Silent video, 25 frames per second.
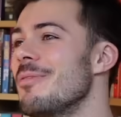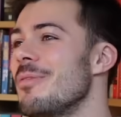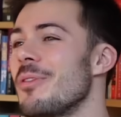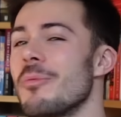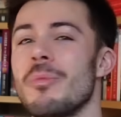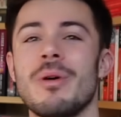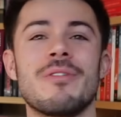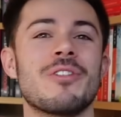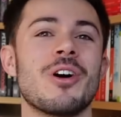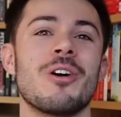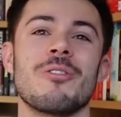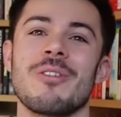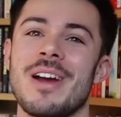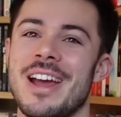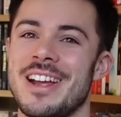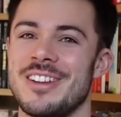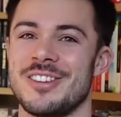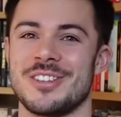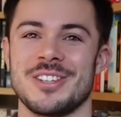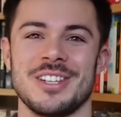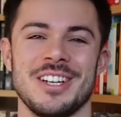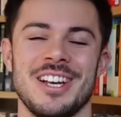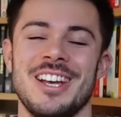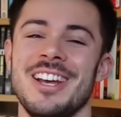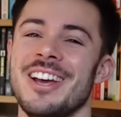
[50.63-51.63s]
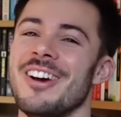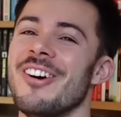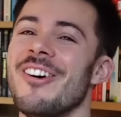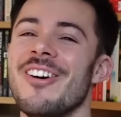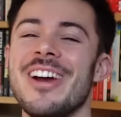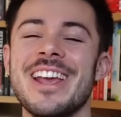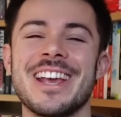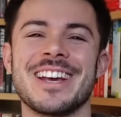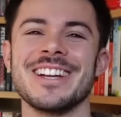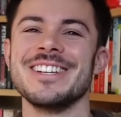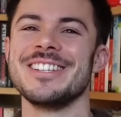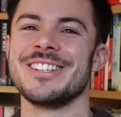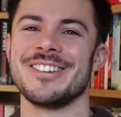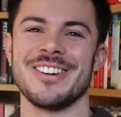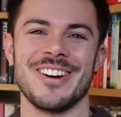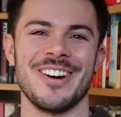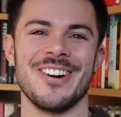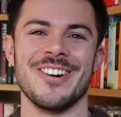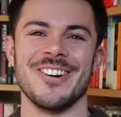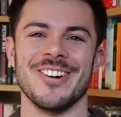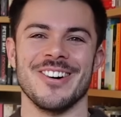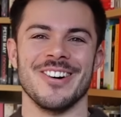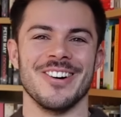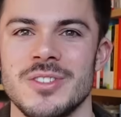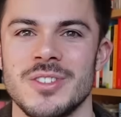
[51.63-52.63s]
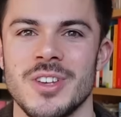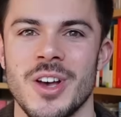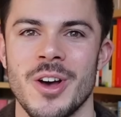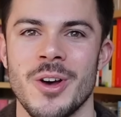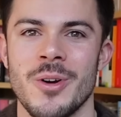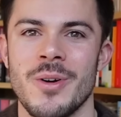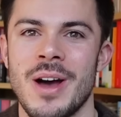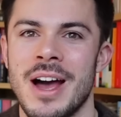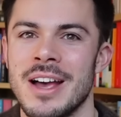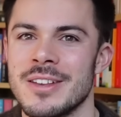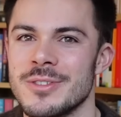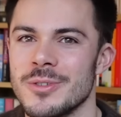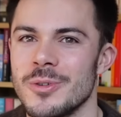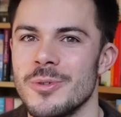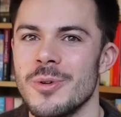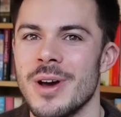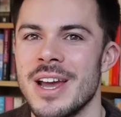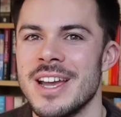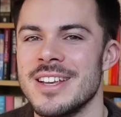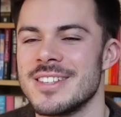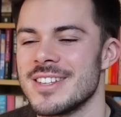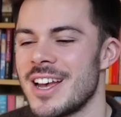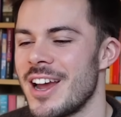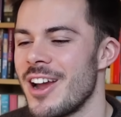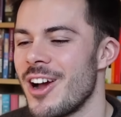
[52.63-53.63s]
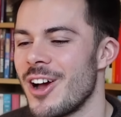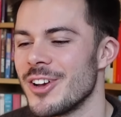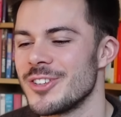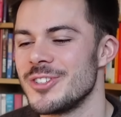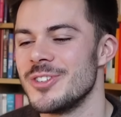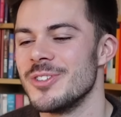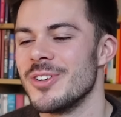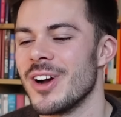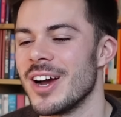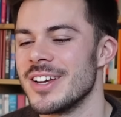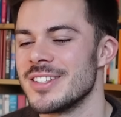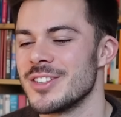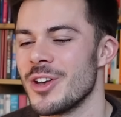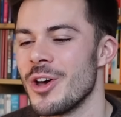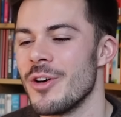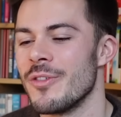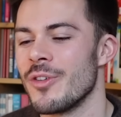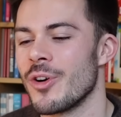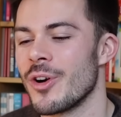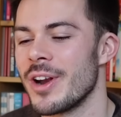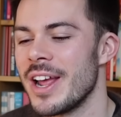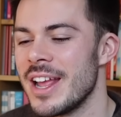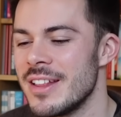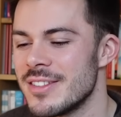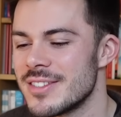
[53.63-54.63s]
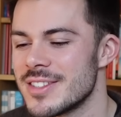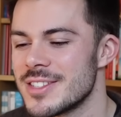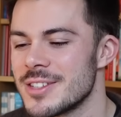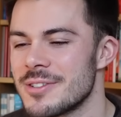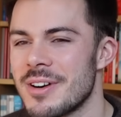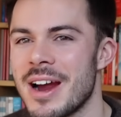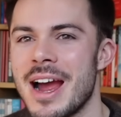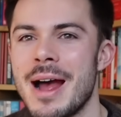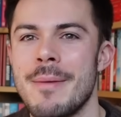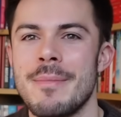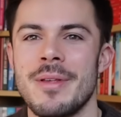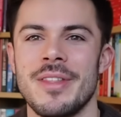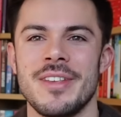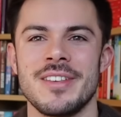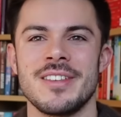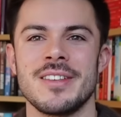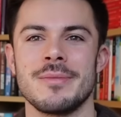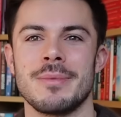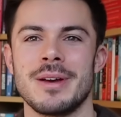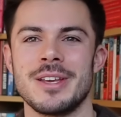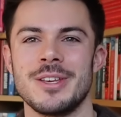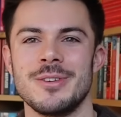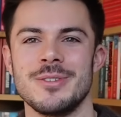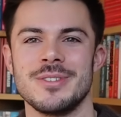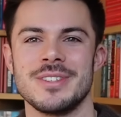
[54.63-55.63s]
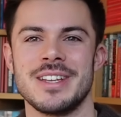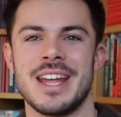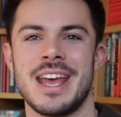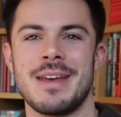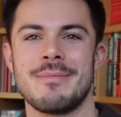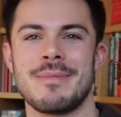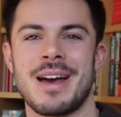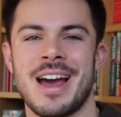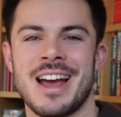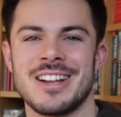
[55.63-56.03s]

We've got range. We can do it all. So as always, I asked you guys over on Instagram. This is my username,